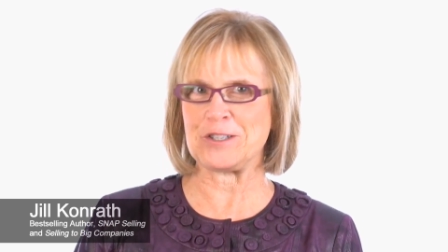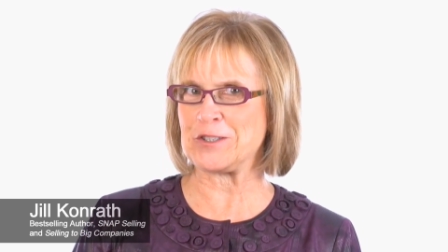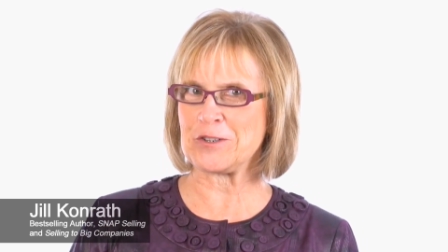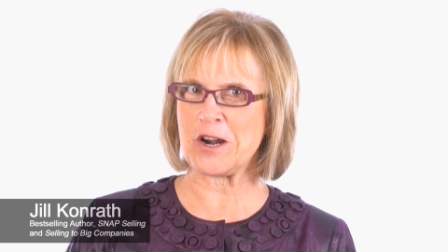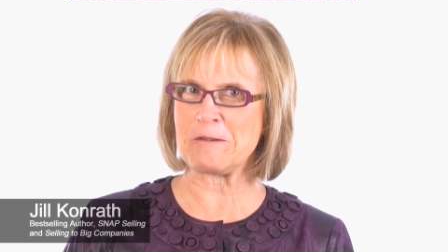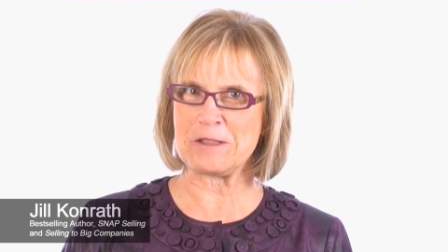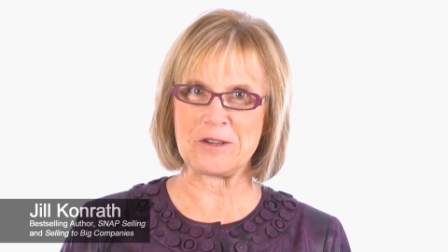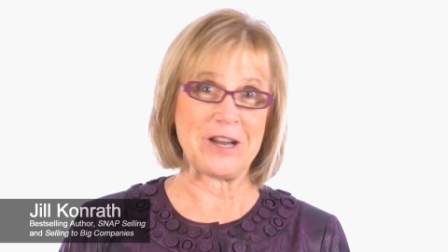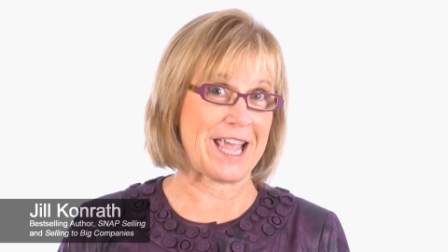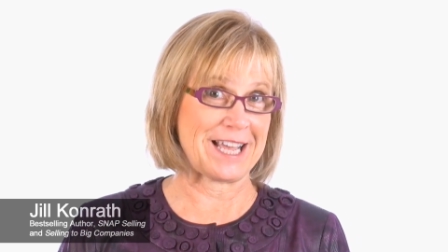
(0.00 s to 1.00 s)
a story with
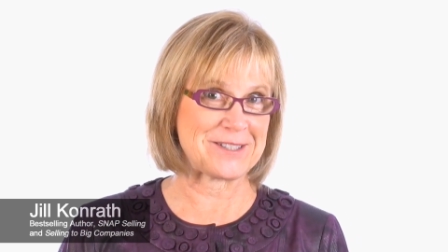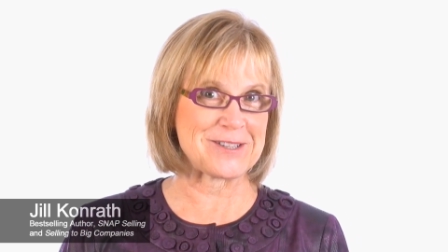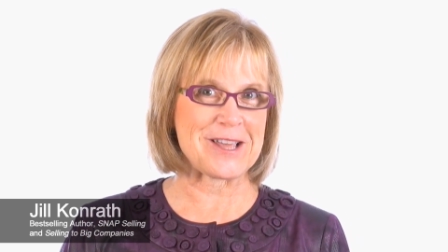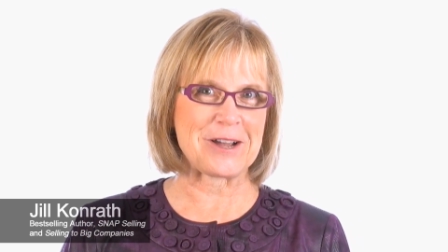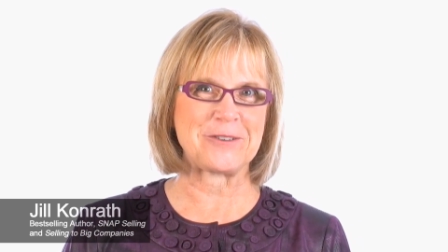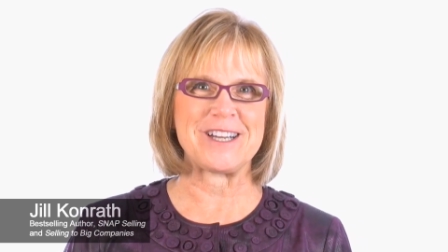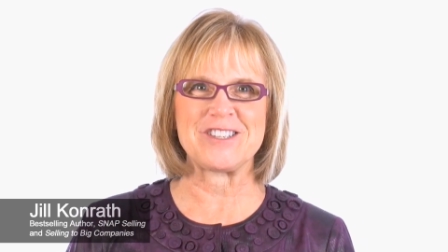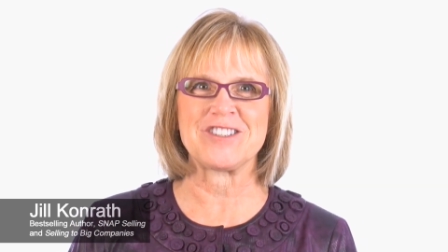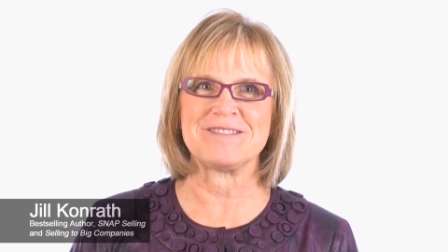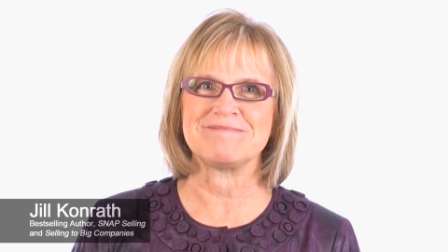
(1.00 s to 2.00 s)
you to answer that
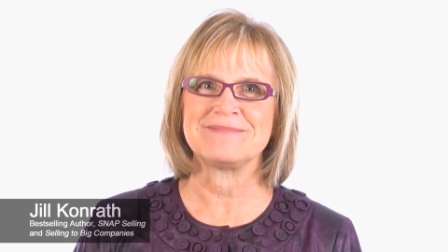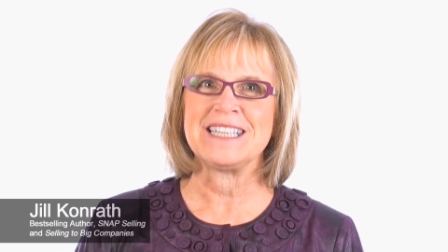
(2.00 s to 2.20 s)
question.